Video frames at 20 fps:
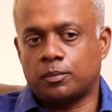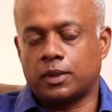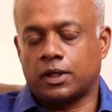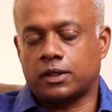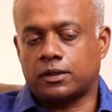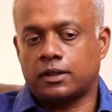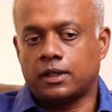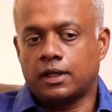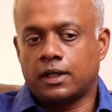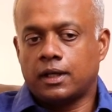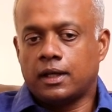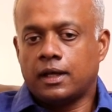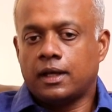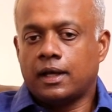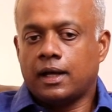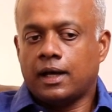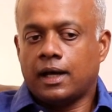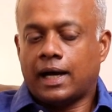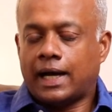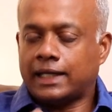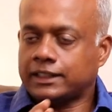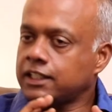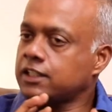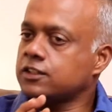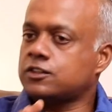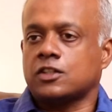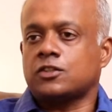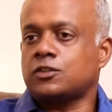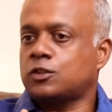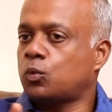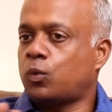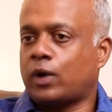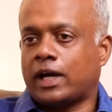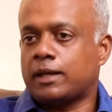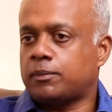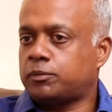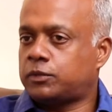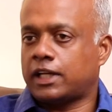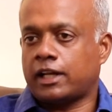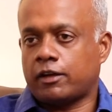But I think it's just the
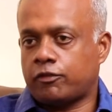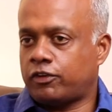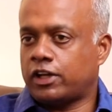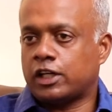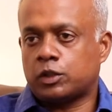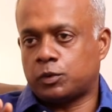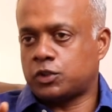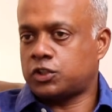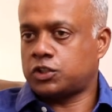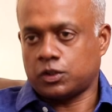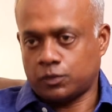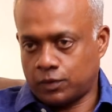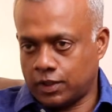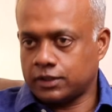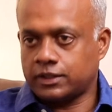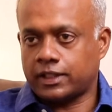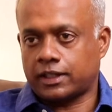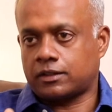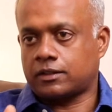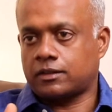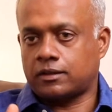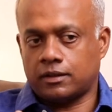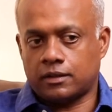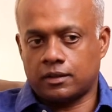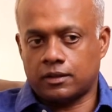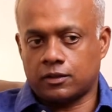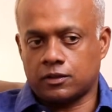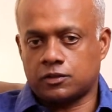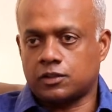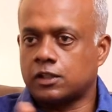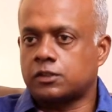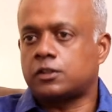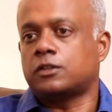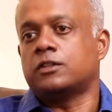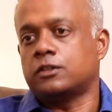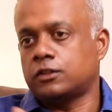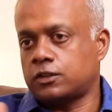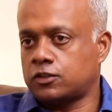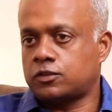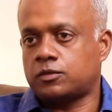vibe that I felt with Shiva that
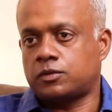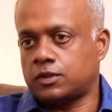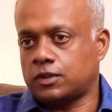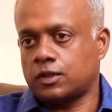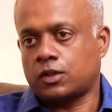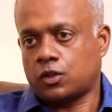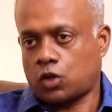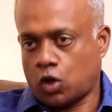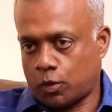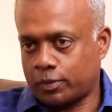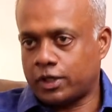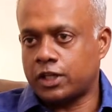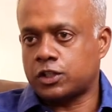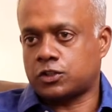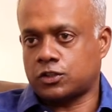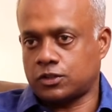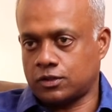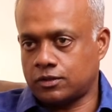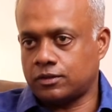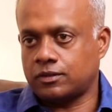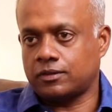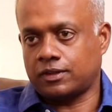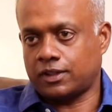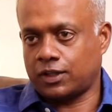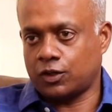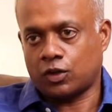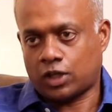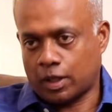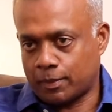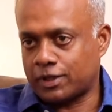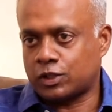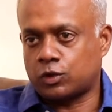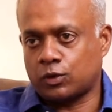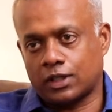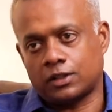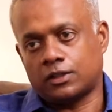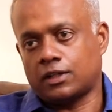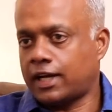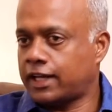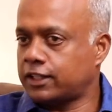resulted in this combination, you know, coming
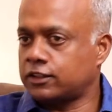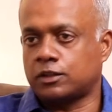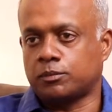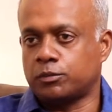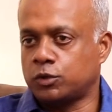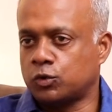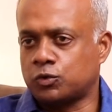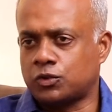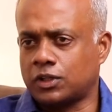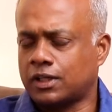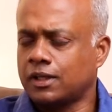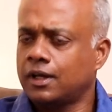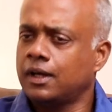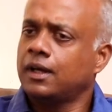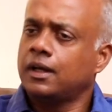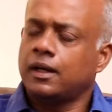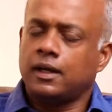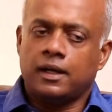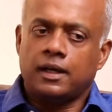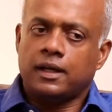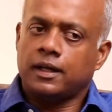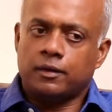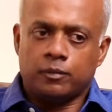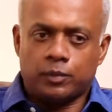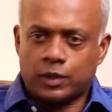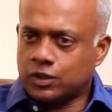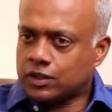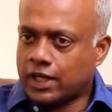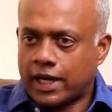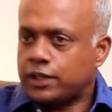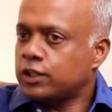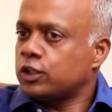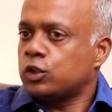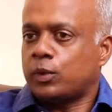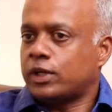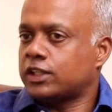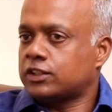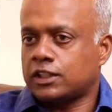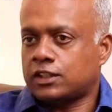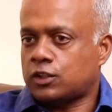together and the music. Because I didn't
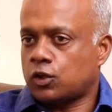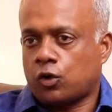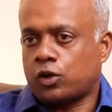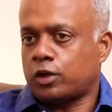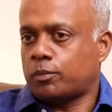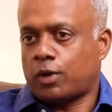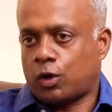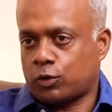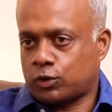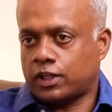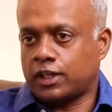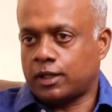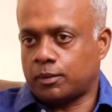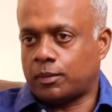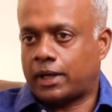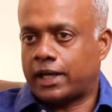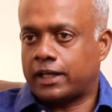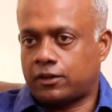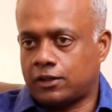know anything at all about him.